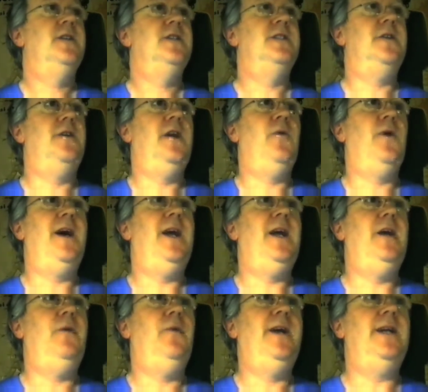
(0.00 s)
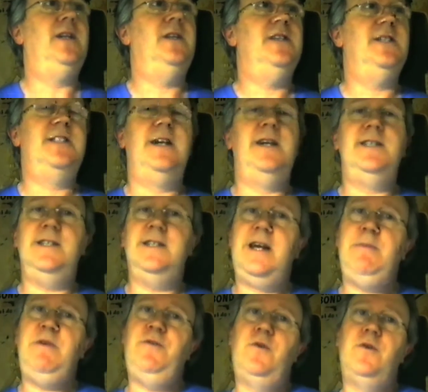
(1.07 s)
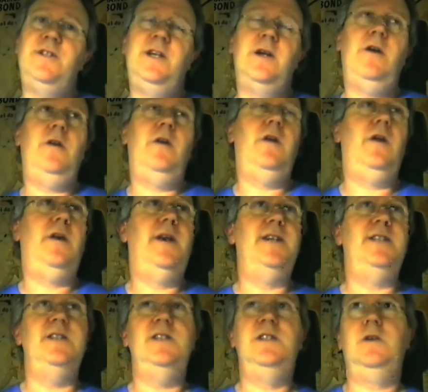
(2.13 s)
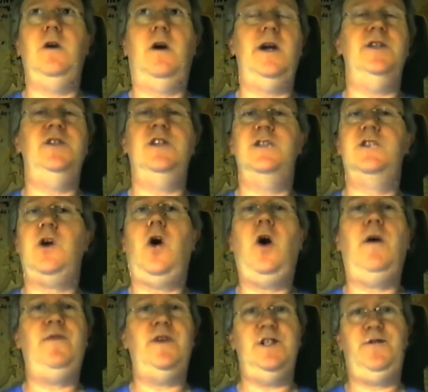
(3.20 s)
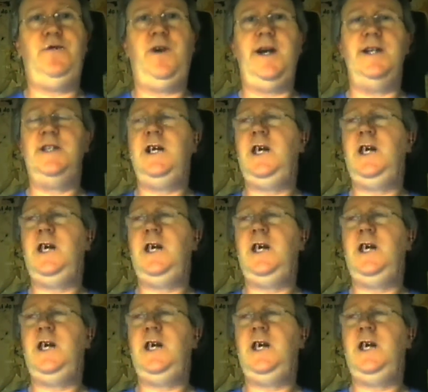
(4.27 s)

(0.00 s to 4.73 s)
So anyway, we get to this day. It's the day before he's going on holidays, and this guy is just off his face.